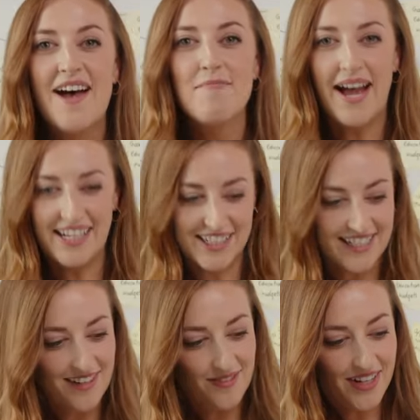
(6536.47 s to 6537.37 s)

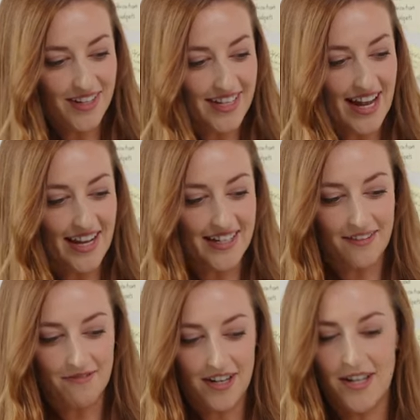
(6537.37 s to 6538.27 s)
passionate about it and
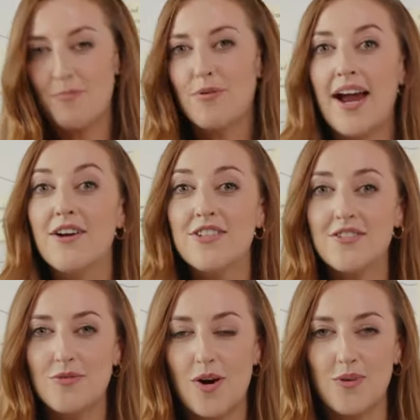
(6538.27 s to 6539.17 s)
I'm very proud
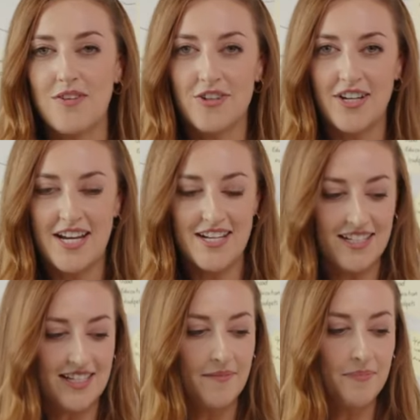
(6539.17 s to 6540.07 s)
of what we've created.